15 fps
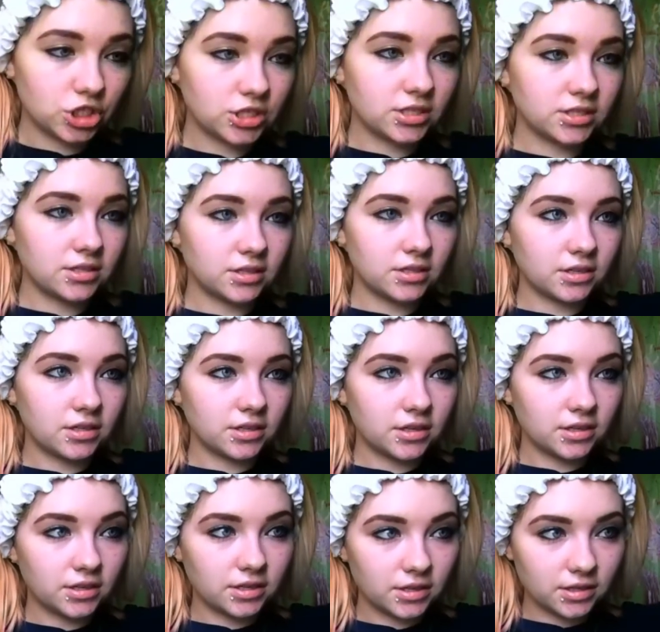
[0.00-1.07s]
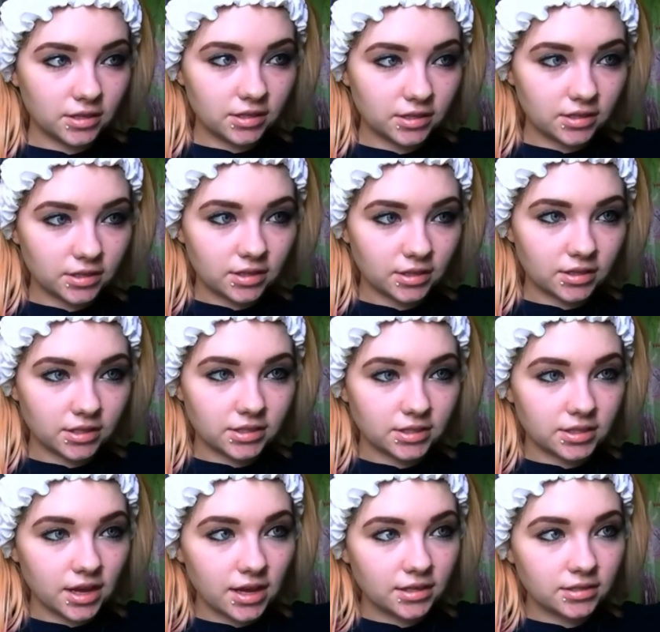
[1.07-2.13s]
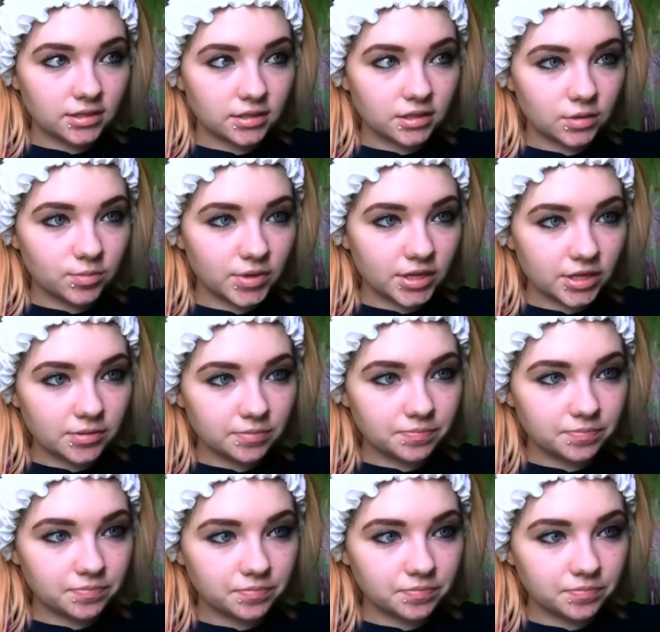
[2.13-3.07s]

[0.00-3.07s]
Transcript: just cut the sides a little bit.